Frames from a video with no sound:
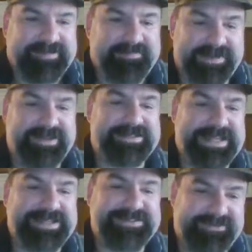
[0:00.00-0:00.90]
Because
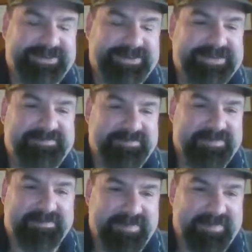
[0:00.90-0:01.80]
that's freaking
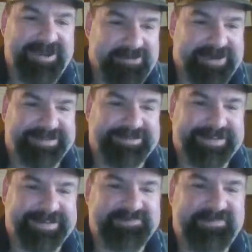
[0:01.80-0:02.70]
Mayweather.
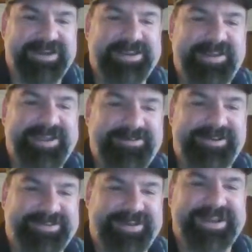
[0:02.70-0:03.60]
That's Money
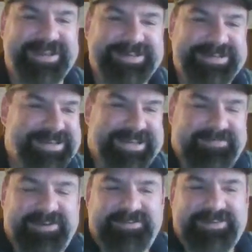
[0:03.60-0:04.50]
Mayweather.
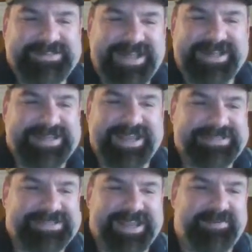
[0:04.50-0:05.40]
Even if he's got his
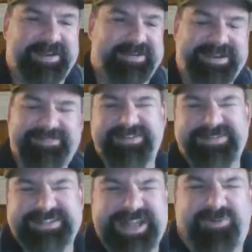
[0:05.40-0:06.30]
hands tied behind it, even if
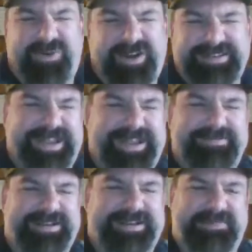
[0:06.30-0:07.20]
he's got one tied
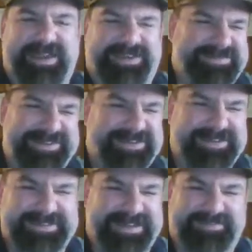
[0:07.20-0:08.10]
behind his back, I'm still
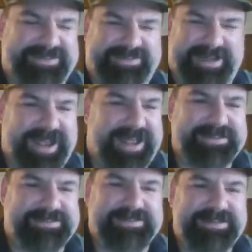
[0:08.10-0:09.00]
going to take my
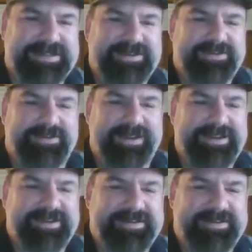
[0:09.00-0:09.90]
shots. Right?